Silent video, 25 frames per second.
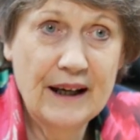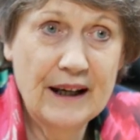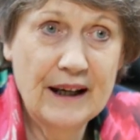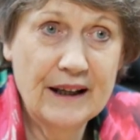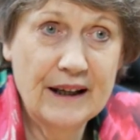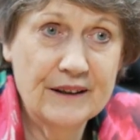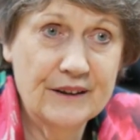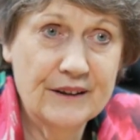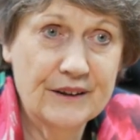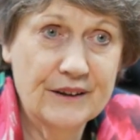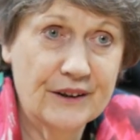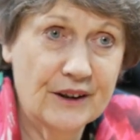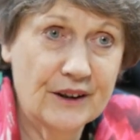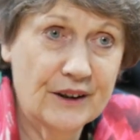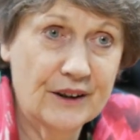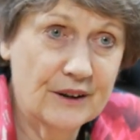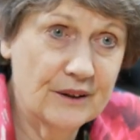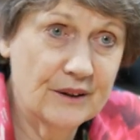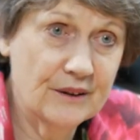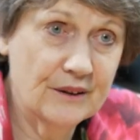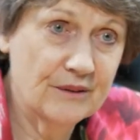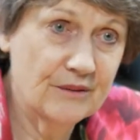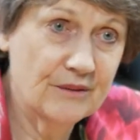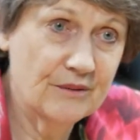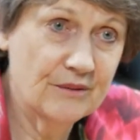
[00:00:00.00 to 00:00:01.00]
and
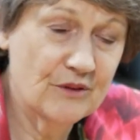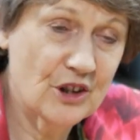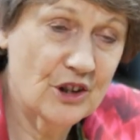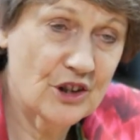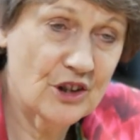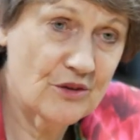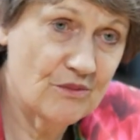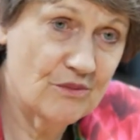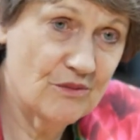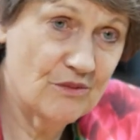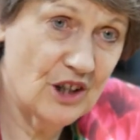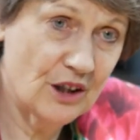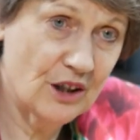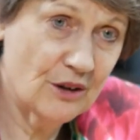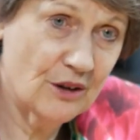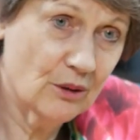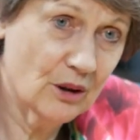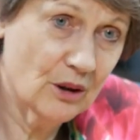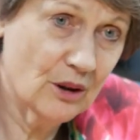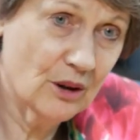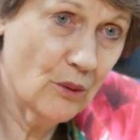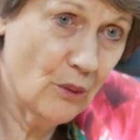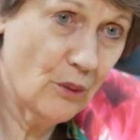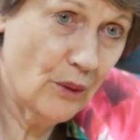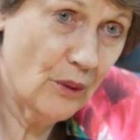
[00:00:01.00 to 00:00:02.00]
uh, just
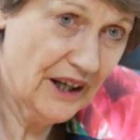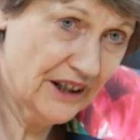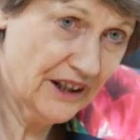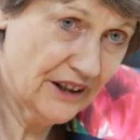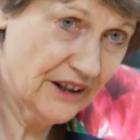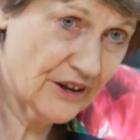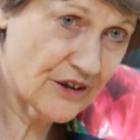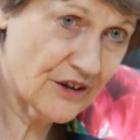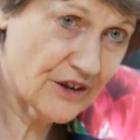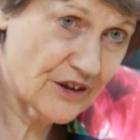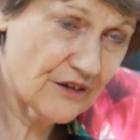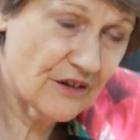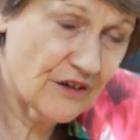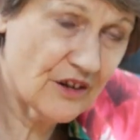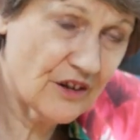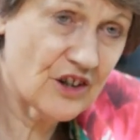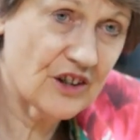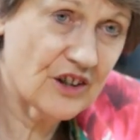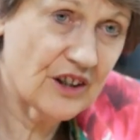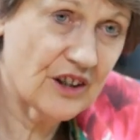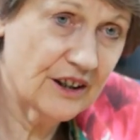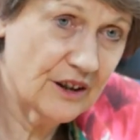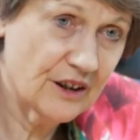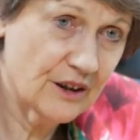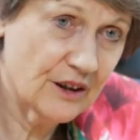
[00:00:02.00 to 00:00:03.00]
general awareness of the
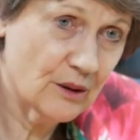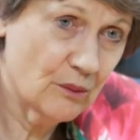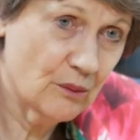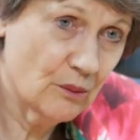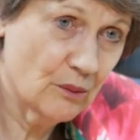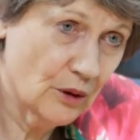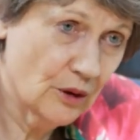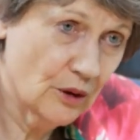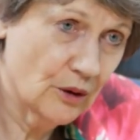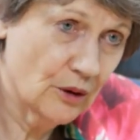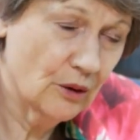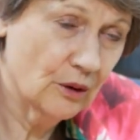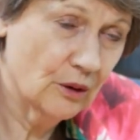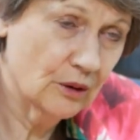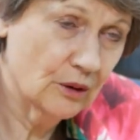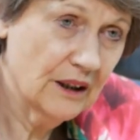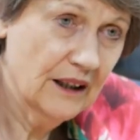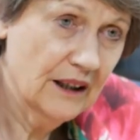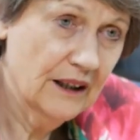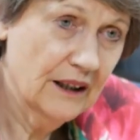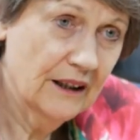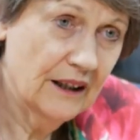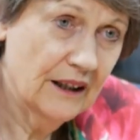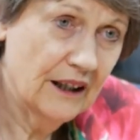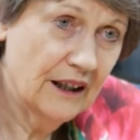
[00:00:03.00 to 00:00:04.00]
state of the world,
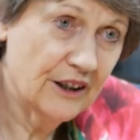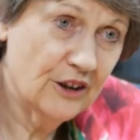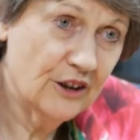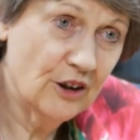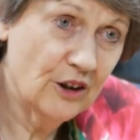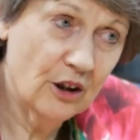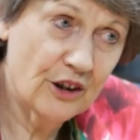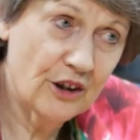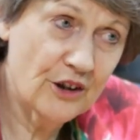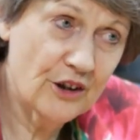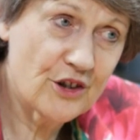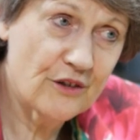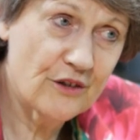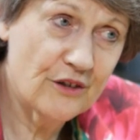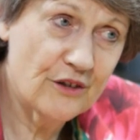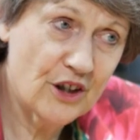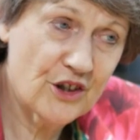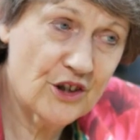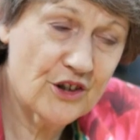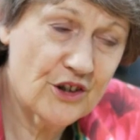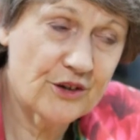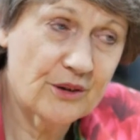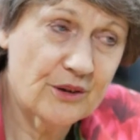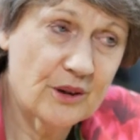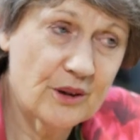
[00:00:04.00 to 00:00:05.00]
a knowledge of
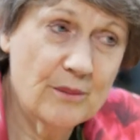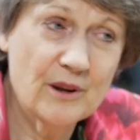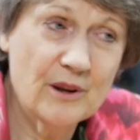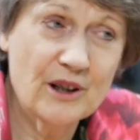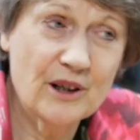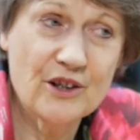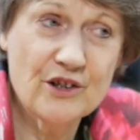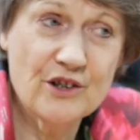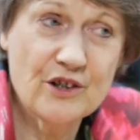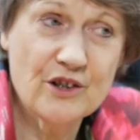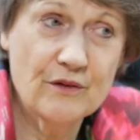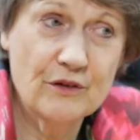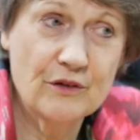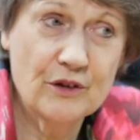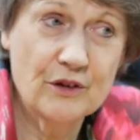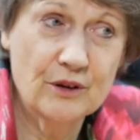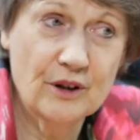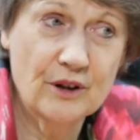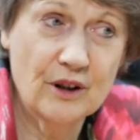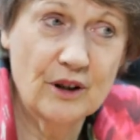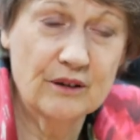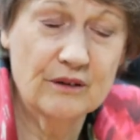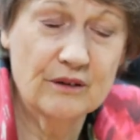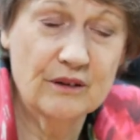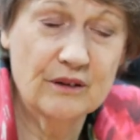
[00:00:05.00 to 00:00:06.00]
history, because if you
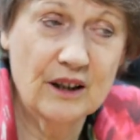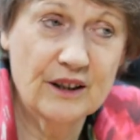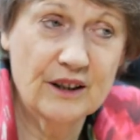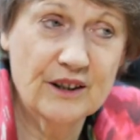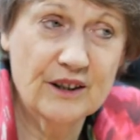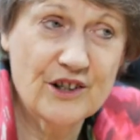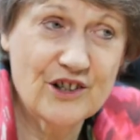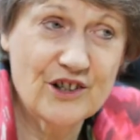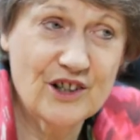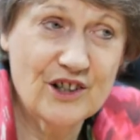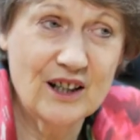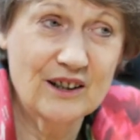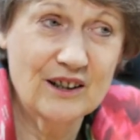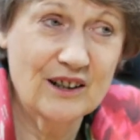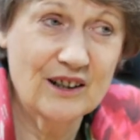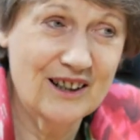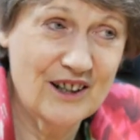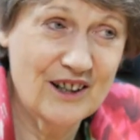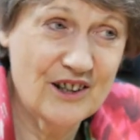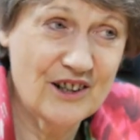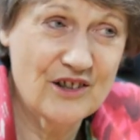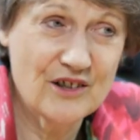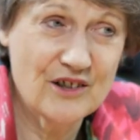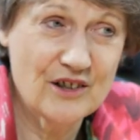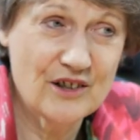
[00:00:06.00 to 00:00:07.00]
don't understand the
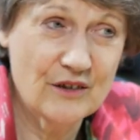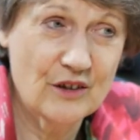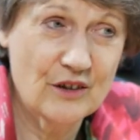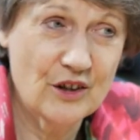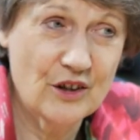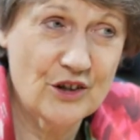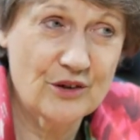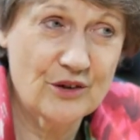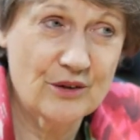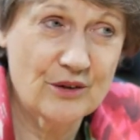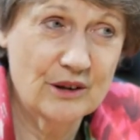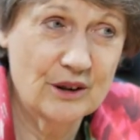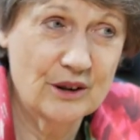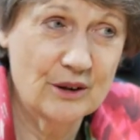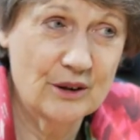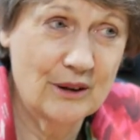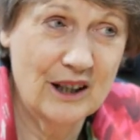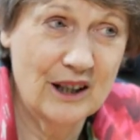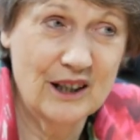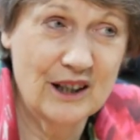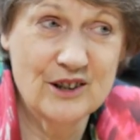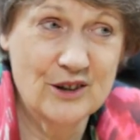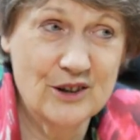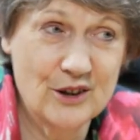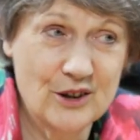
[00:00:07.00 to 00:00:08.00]
lessons of history, you
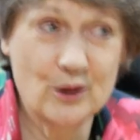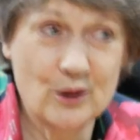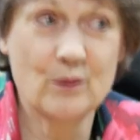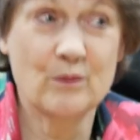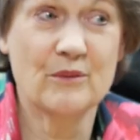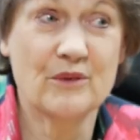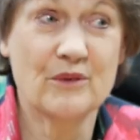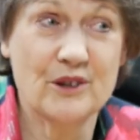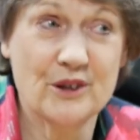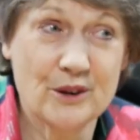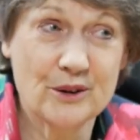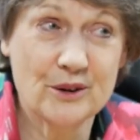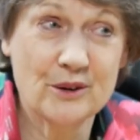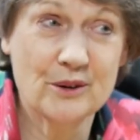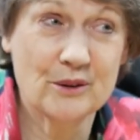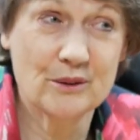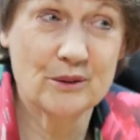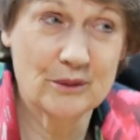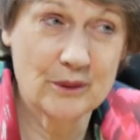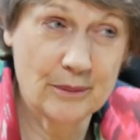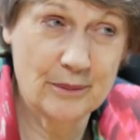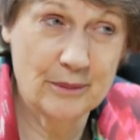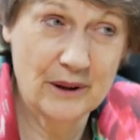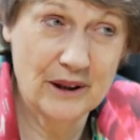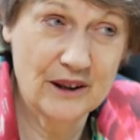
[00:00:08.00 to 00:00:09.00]
are doomed
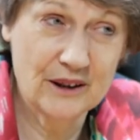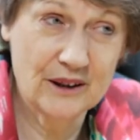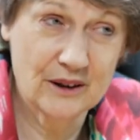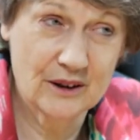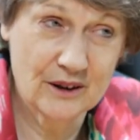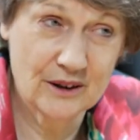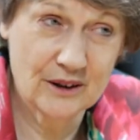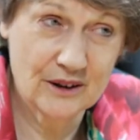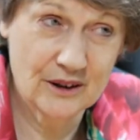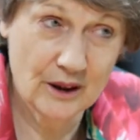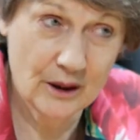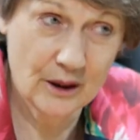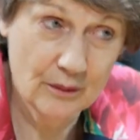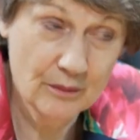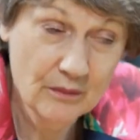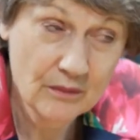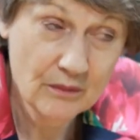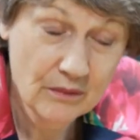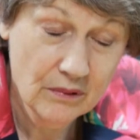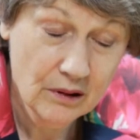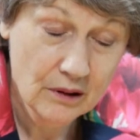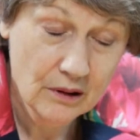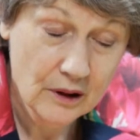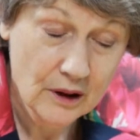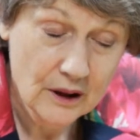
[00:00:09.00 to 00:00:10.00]
to repeat, repeat it.
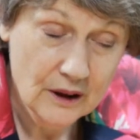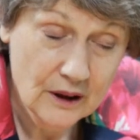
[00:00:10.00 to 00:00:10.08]
them.